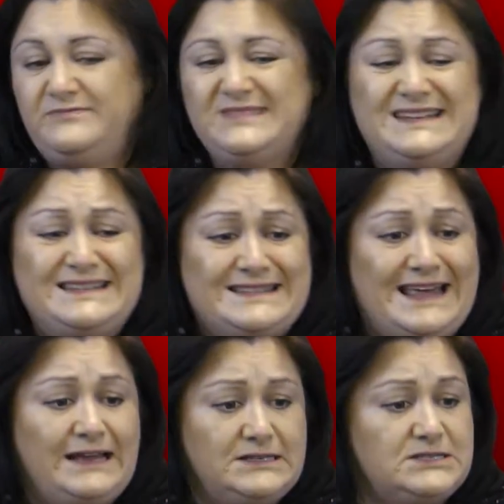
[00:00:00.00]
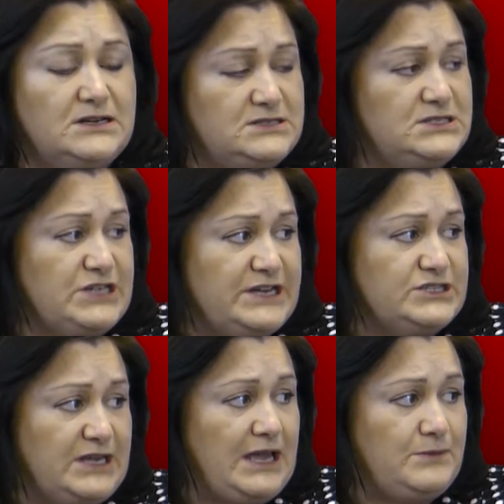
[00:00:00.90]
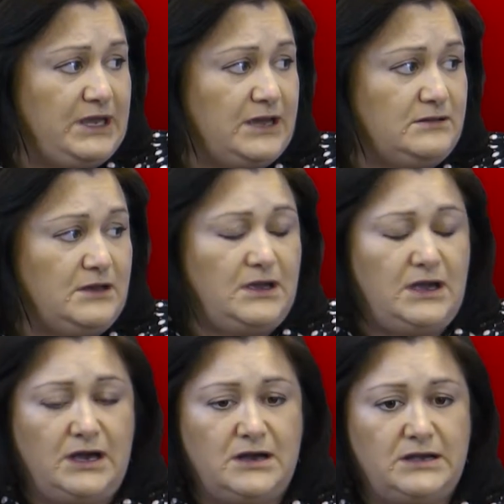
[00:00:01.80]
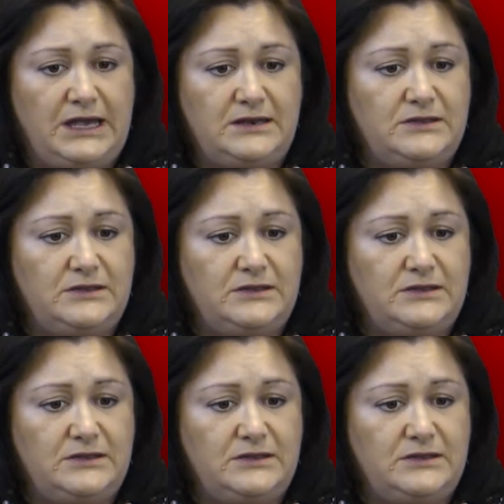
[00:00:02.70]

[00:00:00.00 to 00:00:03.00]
I think that starts to change the game again, getting